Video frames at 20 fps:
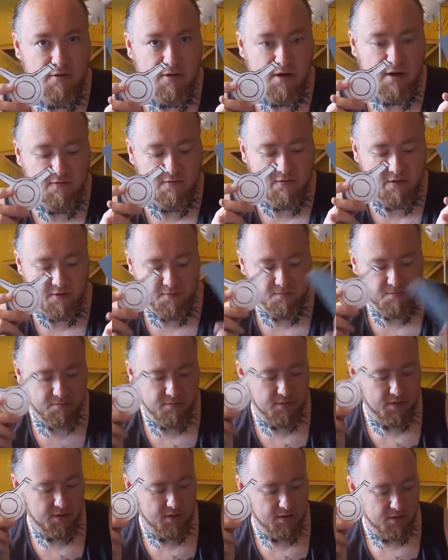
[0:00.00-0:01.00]
craft foam,
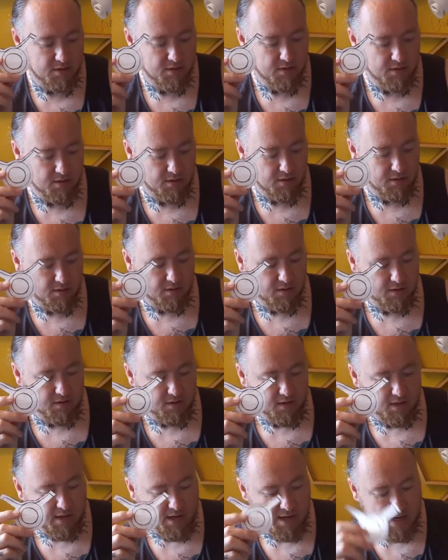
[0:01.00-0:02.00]

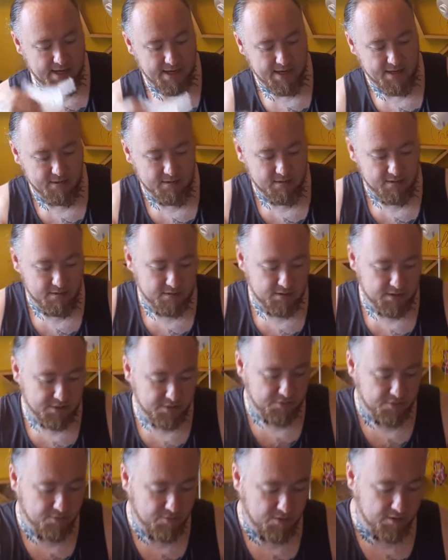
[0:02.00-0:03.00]
and the
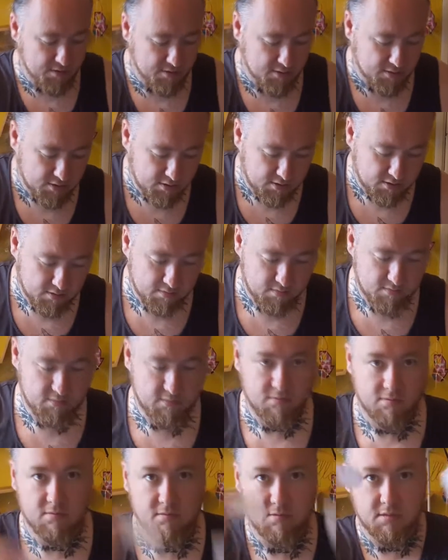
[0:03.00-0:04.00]
other ones,
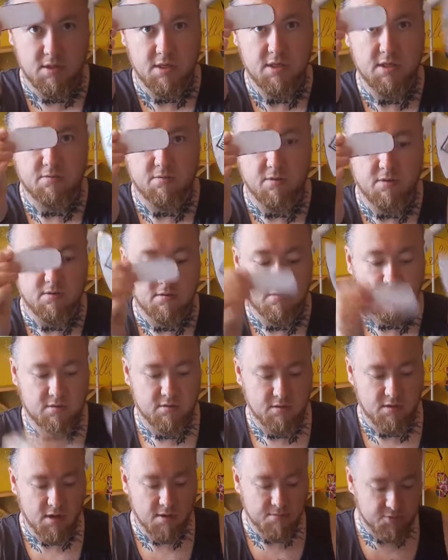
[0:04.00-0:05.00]
these
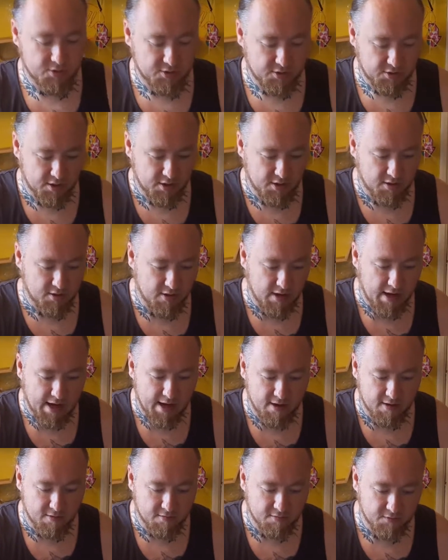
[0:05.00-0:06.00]
ones, I'm just going to cut
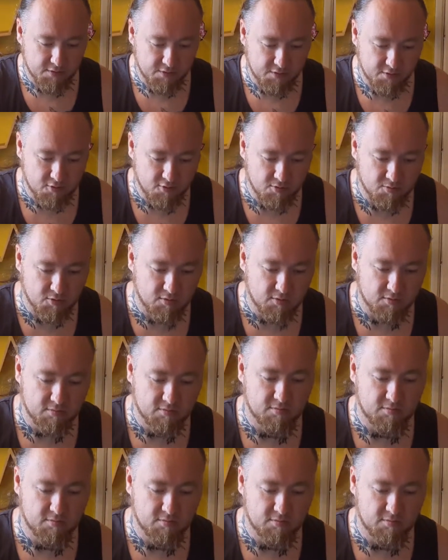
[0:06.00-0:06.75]
out of the normal